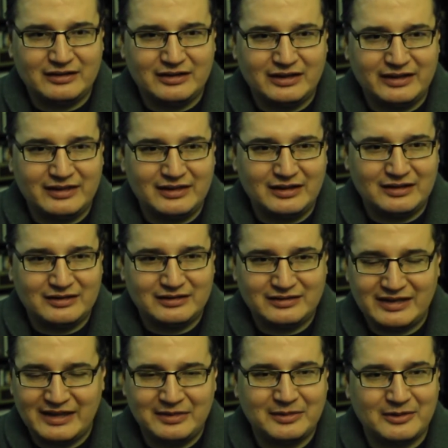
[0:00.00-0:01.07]
I think,
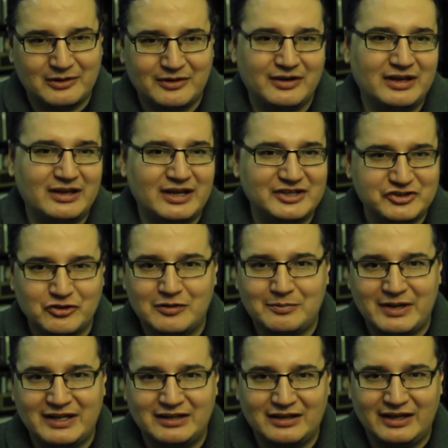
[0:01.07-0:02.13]
10:30. I show
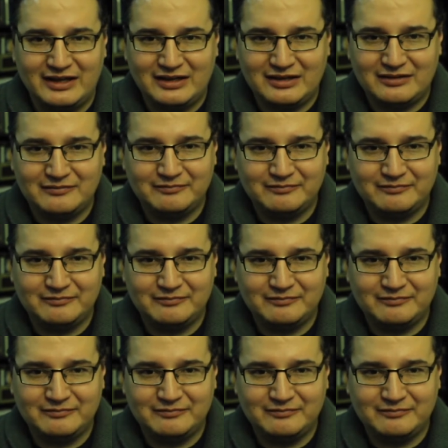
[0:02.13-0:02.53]
up at, like,